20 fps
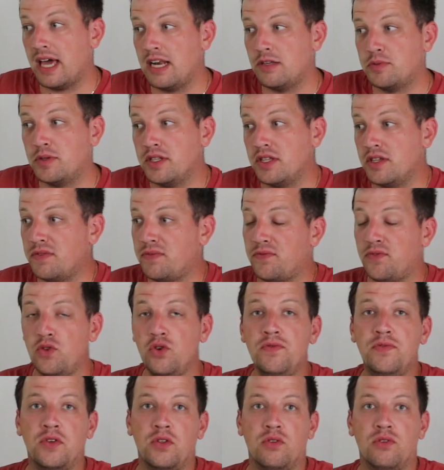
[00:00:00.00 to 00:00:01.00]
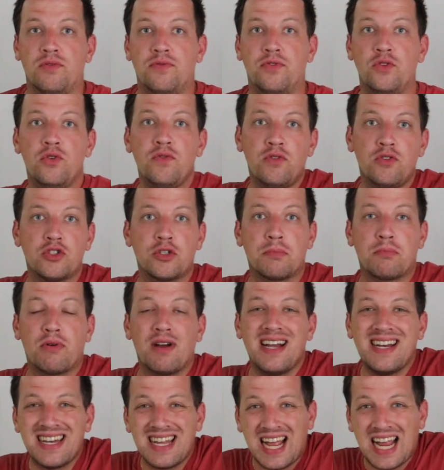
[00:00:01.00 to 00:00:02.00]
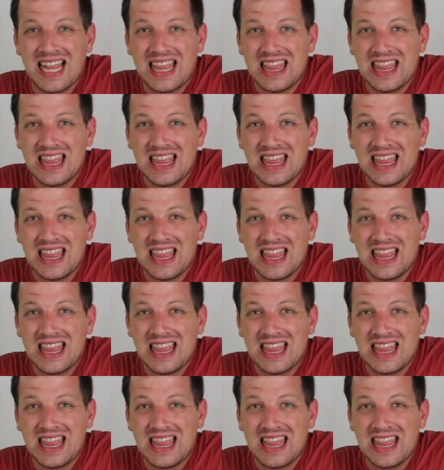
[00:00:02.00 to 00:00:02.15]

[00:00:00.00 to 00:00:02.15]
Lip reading: honest with you, fluval. Fluval's a brand I